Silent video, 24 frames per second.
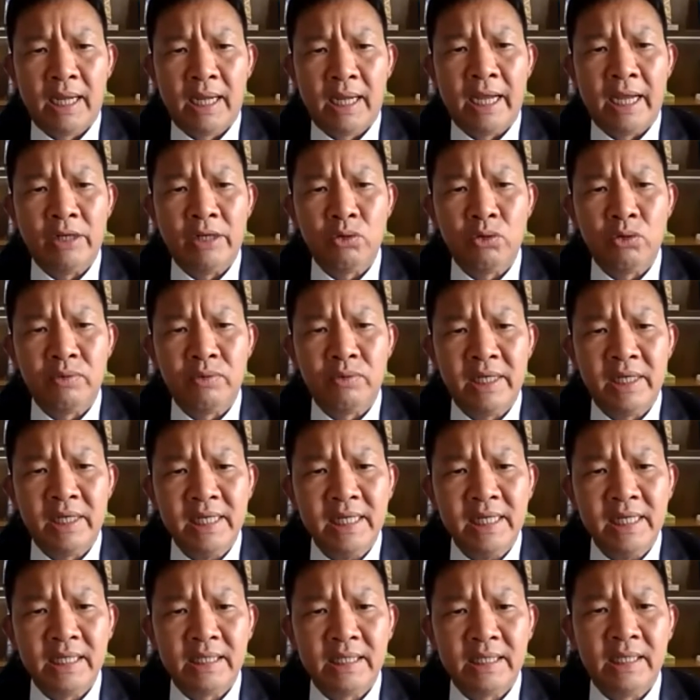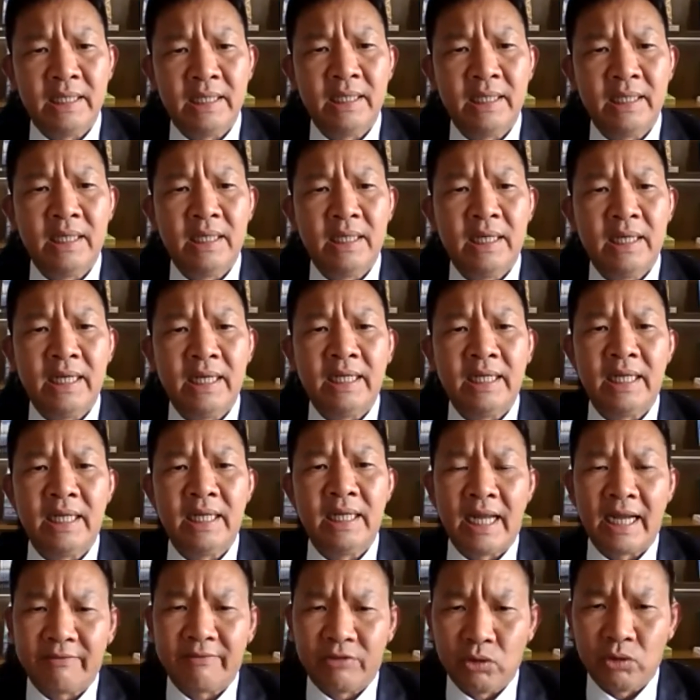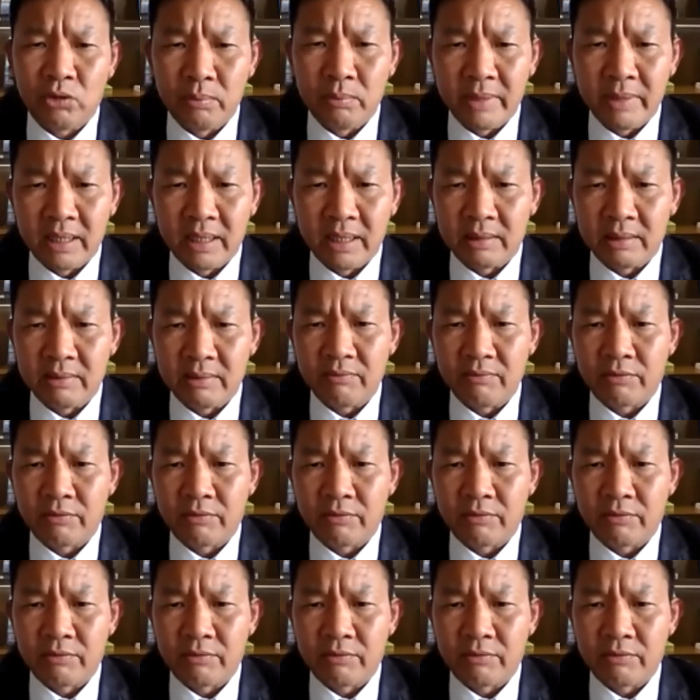And you will hear in the next few minutes